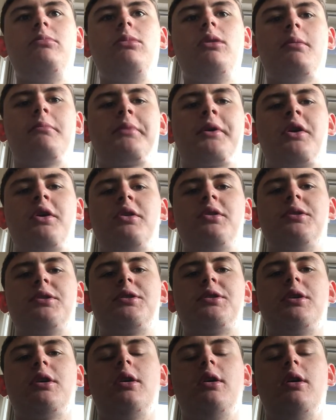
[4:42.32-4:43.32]

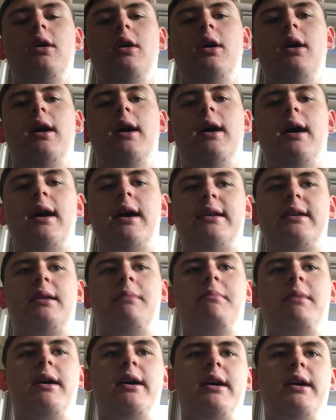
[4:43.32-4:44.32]
because I
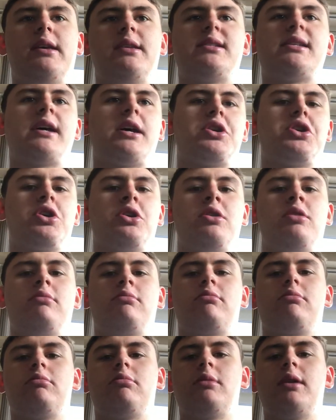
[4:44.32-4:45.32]
did my
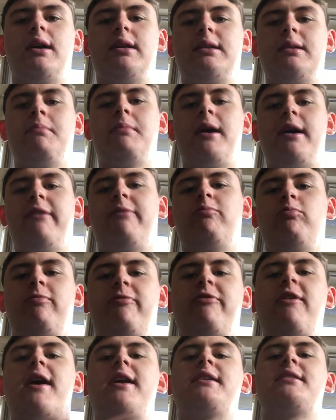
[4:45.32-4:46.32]

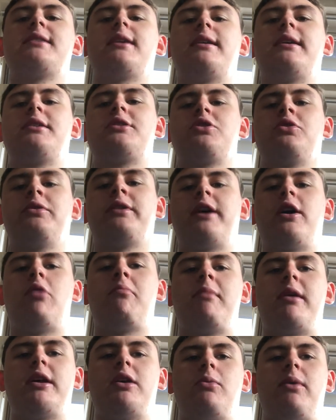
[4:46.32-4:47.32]
Friday, Saturday, Sunday
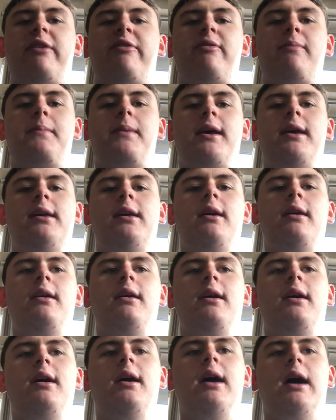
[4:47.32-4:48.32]
on my UEFA B,
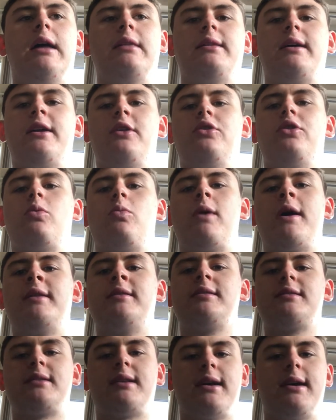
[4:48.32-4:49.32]
and then on the
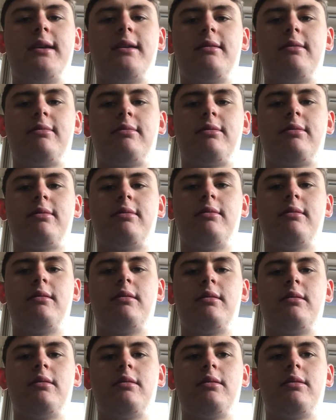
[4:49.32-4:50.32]
Wednesday,
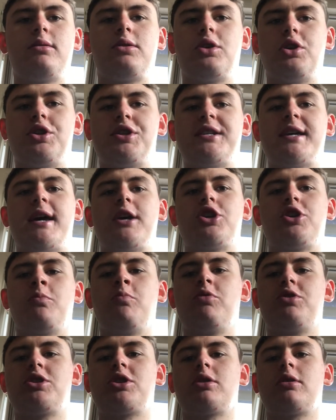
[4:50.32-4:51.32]
the session
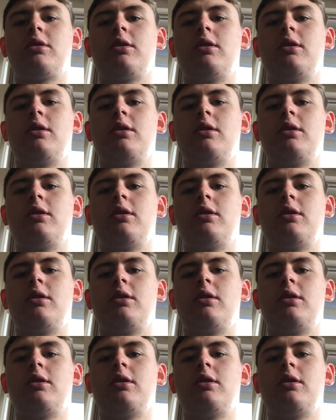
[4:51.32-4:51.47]
was